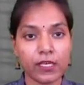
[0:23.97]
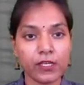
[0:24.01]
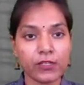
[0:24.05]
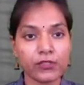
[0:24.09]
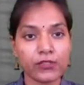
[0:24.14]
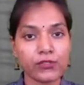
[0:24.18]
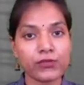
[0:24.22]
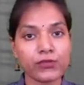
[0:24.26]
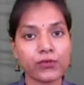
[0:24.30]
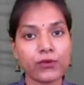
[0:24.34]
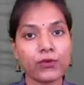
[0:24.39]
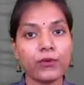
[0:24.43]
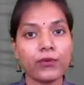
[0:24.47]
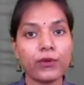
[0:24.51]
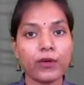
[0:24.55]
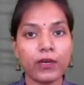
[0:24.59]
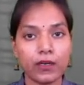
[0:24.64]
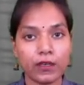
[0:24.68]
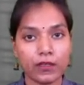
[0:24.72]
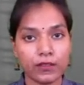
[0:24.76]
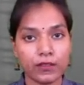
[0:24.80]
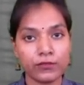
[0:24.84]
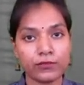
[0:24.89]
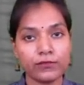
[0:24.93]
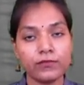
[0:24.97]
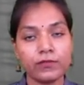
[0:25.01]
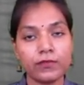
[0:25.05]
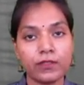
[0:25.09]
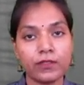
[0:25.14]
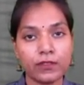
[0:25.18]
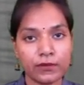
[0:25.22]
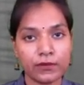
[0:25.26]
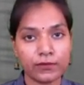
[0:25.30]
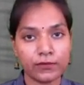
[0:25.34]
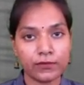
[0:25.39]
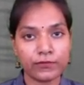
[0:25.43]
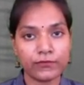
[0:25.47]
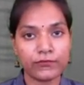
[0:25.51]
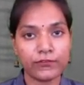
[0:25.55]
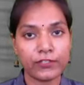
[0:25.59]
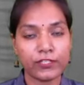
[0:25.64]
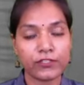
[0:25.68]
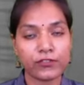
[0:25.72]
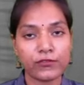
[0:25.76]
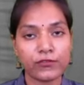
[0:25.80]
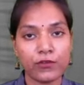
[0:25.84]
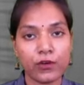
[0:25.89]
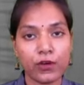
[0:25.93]
So
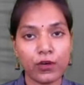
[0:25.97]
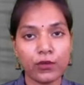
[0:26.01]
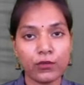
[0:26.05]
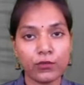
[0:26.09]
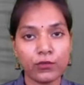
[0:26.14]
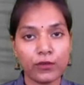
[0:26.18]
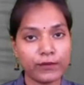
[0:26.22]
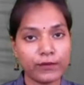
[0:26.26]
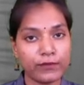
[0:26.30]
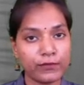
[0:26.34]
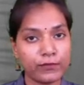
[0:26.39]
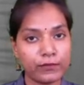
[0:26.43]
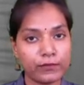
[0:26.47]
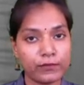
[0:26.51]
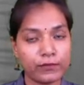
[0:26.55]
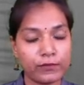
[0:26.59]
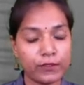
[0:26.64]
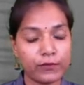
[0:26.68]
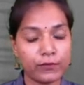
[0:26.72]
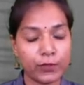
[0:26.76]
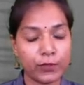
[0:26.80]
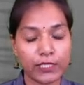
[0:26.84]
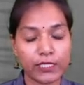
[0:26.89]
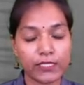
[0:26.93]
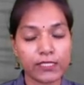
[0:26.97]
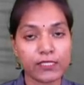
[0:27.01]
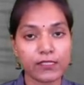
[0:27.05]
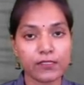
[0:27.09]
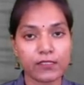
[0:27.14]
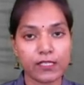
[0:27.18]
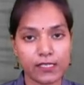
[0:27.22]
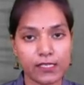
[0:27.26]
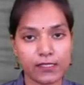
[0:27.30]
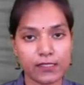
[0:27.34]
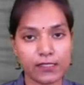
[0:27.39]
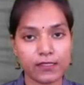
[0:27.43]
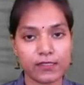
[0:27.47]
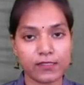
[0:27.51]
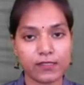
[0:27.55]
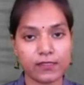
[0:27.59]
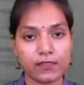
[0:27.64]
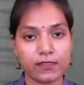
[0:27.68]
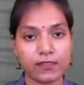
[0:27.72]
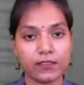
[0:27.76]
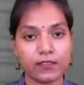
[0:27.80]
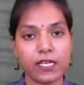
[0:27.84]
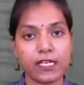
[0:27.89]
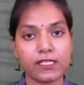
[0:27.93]
first of all, what is
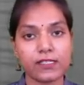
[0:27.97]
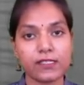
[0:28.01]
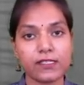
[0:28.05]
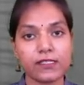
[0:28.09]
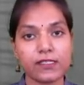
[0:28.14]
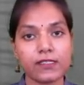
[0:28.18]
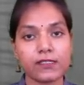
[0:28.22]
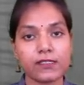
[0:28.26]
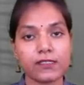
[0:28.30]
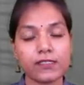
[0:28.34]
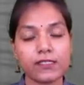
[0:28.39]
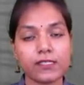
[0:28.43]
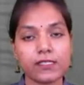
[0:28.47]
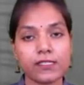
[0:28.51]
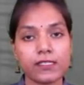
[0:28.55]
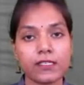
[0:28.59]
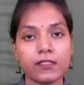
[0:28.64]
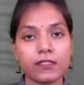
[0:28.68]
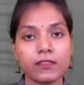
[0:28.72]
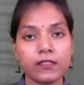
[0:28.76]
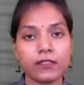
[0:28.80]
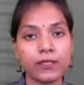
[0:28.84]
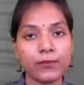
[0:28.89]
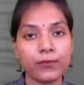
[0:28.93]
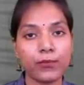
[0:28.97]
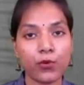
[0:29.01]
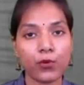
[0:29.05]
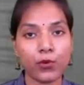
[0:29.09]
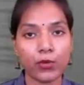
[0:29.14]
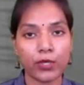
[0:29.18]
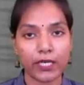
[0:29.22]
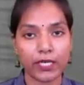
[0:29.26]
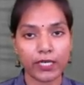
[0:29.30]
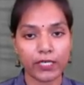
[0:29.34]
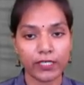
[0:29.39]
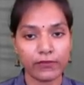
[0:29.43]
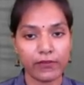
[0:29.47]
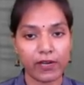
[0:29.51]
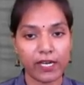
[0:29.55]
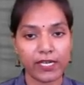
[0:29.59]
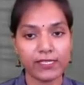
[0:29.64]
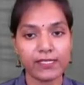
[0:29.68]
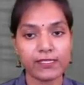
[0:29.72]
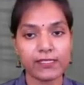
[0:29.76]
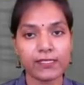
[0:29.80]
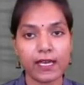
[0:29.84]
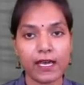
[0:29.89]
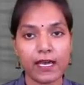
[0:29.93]
transistor? Transistor is a 3-port
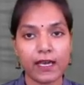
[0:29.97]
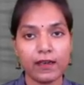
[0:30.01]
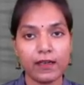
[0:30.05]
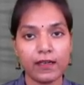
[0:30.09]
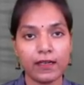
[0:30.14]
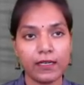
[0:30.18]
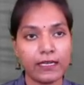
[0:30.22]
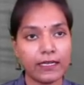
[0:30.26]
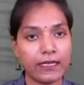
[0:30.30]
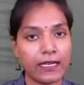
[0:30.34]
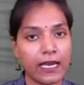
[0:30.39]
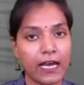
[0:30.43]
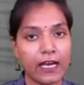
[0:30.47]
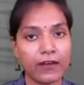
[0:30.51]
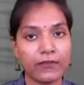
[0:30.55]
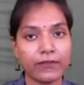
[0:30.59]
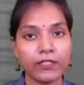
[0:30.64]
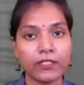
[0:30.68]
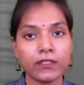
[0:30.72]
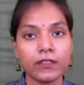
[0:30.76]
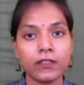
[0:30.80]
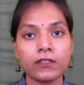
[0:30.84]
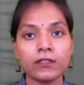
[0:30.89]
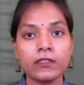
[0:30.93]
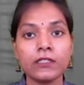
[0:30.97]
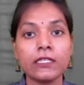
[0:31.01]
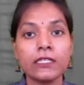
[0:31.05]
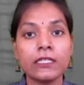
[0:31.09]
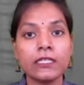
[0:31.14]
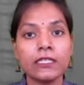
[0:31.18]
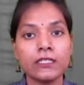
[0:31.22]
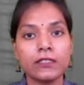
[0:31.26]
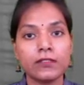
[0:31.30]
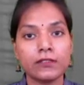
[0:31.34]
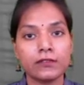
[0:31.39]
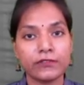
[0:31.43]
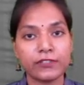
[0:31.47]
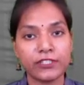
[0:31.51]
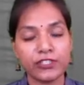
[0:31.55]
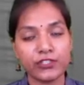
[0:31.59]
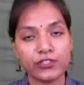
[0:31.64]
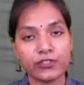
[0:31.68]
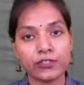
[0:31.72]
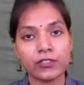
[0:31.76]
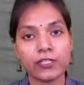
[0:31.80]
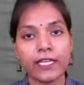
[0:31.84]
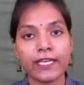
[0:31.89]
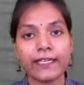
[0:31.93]
device and having a
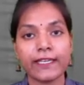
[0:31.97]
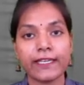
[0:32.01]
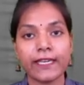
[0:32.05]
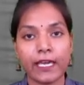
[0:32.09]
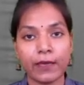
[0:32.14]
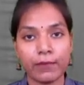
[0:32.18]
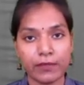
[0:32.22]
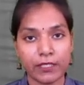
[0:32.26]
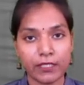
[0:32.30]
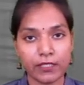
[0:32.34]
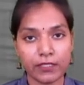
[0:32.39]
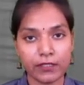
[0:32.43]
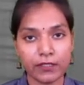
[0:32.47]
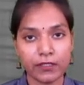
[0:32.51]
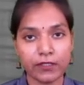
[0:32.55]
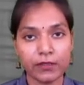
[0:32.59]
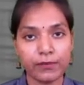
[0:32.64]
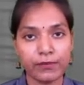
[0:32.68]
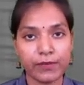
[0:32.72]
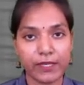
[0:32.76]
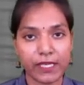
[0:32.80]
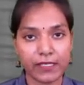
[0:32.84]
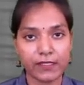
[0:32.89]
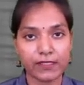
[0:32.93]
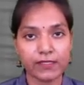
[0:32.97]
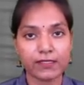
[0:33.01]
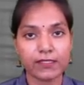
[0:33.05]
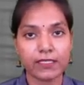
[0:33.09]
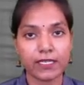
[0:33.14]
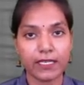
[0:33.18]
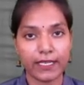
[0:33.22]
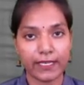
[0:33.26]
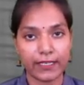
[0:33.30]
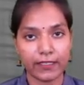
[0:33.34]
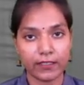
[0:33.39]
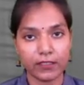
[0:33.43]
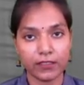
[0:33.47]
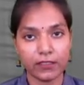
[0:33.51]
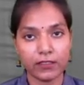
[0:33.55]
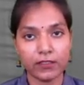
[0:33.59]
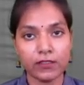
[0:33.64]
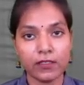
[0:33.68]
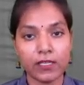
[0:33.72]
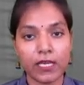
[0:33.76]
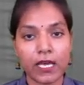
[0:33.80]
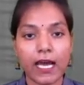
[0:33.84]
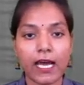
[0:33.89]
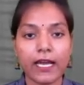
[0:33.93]
region like emitter, base, collector,
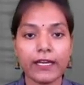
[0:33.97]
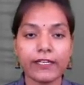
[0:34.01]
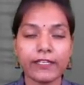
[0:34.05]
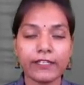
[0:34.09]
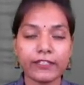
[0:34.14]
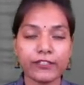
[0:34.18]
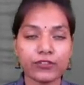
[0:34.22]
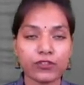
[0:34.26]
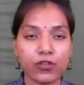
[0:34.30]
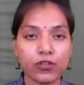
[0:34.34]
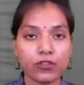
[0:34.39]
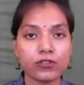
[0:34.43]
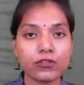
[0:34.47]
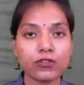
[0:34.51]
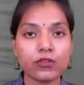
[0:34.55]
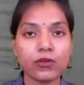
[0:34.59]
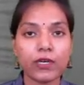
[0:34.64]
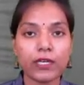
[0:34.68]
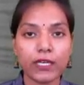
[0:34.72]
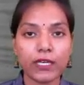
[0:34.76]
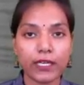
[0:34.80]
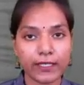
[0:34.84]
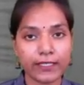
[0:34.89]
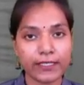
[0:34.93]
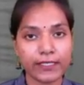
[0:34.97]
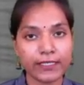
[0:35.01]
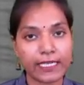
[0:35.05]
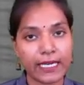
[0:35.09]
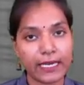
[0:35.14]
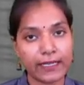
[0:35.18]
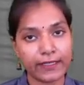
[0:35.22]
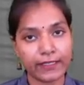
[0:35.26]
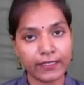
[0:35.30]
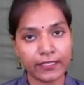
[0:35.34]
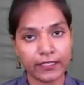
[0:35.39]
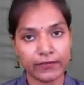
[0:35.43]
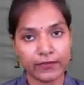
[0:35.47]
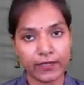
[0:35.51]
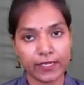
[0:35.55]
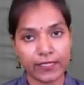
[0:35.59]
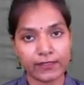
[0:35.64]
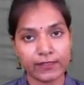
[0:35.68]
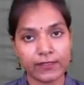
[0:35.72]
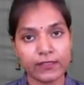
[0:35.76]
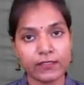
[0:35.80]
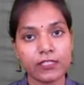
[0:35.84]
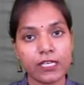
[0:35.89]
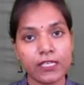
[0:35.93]
and it is also a current carrying
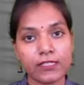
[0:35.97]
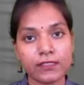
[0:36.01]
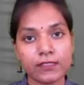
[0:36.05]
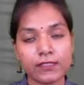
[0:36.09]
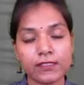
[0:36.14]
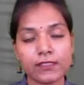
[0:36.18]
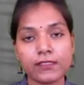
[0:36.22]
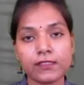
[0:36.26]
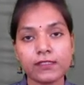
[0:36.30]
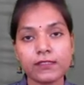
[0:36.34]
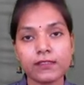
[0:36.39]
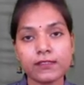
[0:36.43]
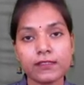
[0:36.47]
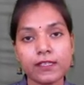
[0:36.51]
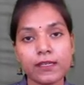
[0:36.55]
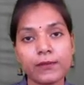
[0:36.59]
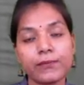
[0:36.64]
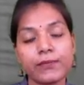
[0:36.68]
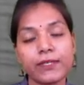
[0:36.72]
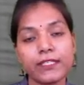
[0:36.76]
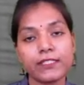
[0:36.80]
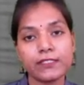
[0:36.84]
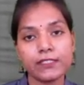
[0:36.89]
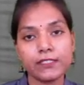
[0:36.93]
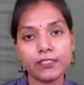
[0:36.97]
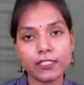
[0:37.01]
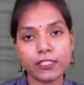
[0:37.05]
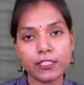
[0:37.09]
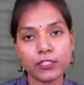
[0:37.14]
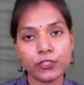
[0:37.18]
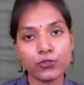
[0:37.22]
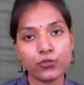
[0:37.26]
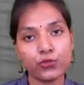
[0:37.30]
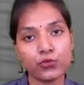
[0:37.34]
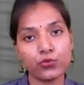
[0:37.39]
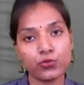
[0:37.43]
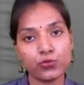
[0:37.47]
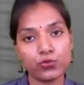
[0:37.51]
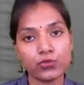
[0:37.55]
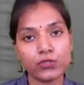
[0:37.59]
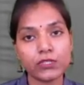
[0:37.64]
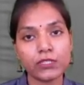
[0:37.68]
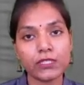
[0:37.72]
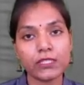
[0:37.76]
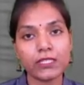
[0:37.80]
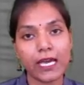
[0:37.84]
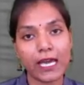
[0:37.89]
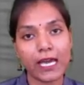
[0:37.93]
device. Transistors are basically used
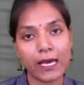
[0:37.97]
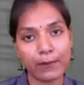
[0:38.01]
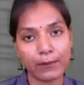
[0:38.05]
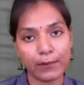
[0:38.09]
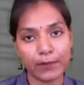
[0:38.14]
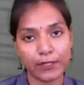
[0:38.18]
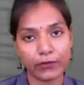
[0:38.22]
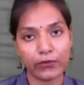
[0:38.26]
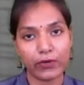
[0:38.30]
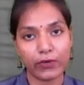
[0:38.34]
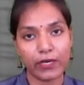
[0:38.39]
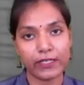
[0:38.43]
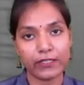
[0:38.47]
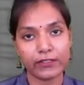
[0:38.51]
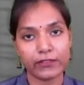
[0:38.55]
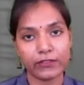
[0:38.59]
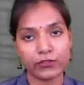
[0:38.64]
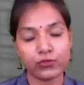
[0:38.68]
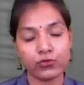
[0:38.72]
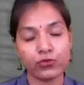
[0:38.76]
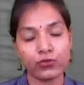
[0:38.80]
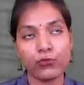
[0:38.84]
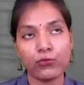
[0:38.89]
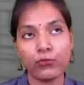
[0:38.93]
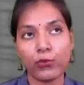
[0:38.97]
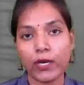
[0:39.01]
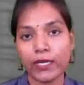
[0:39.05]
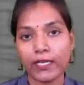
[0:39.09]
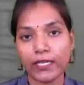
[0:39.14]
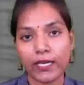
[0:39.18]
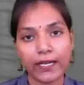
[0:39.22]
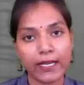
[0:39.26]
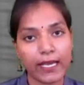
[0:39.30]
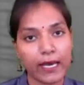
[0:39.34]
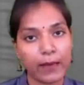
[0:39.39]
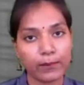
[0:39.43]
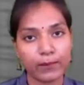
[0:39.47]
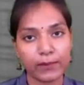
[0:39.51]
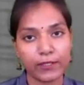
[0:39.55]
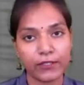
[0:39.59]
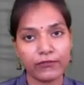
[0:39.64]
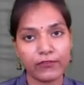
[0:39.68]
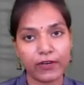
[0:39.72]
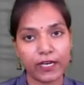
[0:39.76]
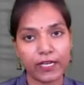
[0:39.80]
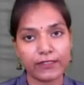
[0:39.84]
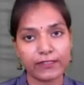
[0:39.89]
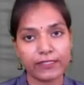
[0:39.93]
in amplifiers. So what are
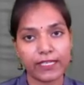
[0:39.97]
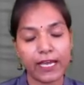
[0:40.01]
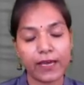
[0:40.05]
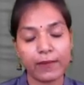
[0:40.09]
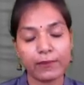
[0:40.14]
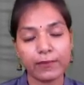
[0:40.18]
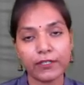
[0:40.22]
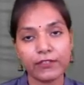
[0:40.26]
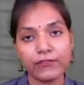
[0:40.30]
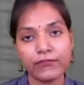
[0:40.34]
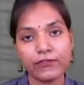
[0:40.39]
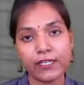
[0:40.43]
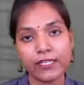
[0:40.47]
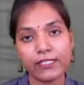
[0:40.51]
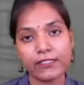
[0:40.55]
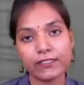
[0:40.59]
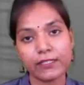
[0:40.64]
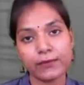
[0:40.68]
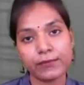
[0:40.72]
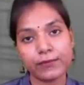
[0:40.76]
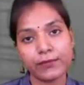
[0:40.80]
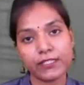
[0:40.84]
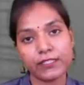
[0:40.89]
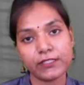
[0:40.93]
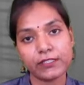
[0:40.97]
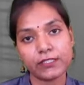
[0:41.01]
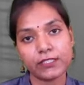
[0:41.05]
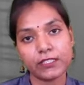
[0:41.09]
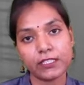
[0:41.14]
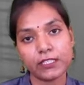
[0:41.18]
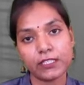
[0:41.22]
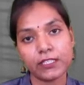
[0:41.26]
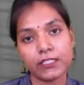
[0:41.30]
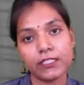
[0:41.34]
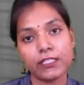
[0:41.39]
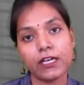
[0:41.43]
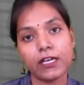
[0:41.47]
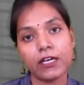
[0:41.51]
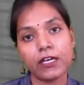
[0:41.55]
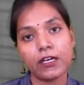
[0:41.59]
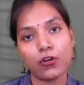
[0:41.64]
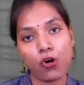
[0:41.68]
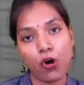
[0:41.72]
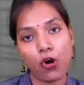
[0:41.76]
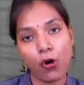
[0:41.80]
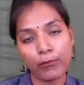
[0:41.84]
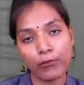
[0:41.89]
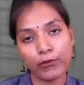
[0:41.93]
amplifiers? Amplifiers are basically a
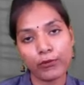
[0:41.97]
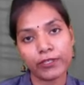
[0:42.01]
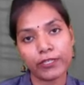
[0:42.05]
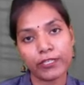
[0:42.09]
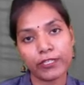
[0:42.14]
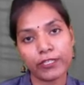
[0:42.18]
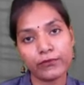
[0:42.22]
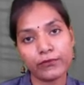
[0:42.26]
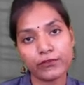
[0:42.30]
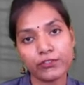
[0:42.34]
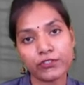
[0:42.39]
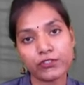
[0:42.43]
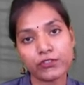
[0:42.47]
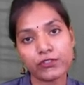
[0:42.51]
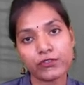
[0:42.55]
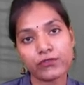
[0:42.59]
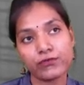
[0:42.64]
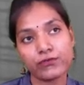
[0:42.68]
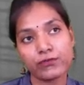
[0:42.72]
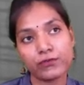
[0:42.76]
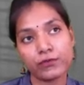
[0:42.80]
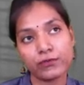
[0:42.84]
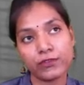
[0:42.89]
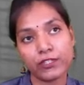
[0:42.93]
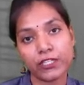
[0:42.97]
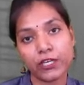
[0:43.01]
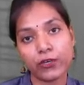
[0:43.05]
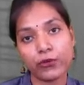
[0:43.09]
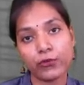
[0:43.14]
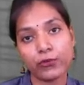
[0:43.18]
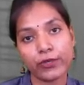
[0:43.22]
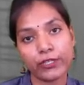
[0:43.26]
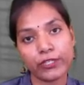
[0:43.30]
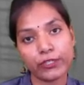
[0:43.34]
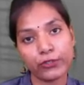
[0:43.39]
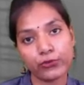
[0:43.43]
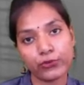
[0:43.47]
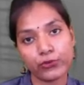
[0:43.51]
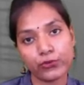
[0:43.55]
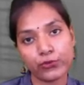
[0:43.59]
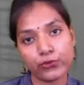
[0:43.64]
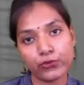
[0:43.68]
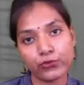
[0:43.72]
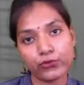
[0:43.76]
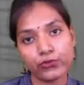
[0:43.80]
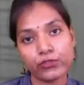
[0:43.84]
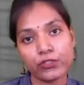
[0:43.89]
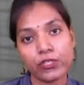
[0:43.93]
component which is we are going to
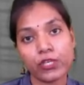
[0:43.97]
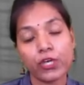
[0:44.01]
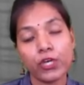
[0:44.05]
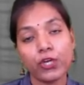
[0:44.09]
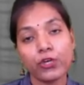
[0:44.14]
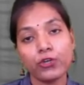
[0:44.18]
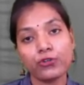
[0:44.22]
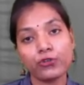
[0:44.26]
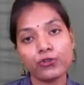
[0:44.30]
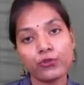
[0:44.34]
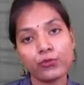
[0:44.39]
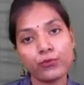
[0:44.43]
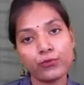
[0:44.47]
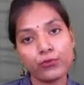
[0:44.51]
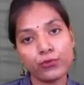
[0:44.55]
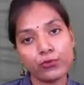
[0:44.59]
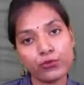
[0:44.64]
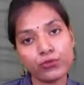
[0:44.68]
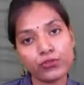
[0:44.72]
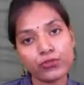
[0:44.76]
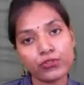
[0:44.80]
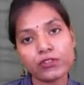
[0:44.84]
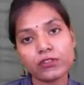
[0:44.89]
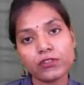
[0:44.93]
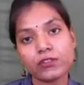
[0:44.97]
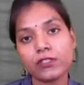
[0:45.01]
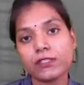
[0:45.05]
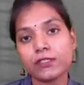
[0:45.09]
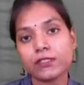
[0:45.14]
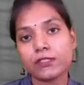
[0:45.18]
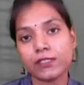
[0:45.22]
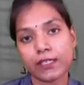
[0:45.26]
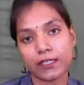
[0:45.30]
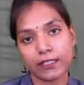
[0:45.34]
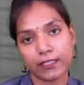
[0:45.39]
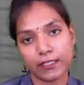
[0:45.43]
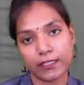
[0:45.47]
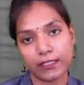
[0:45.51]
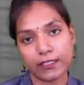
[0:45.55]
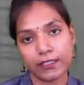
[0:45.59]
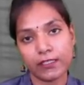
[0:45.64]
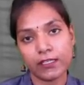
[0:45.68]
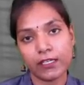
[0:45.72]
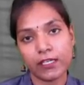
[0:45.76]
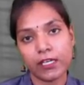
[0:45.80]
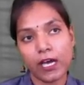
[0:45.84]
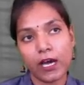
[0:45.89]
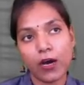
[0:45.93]
use to boost the circuit
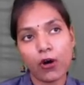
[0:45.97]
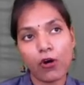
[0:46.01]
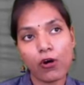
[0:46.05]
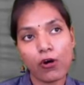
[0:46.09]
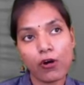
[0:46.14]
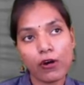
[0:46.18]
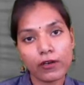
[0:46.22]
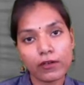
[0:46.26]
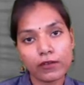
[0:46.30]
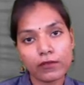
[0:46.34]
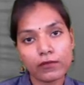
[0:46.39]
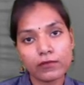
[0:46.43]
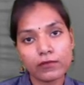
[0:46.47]
or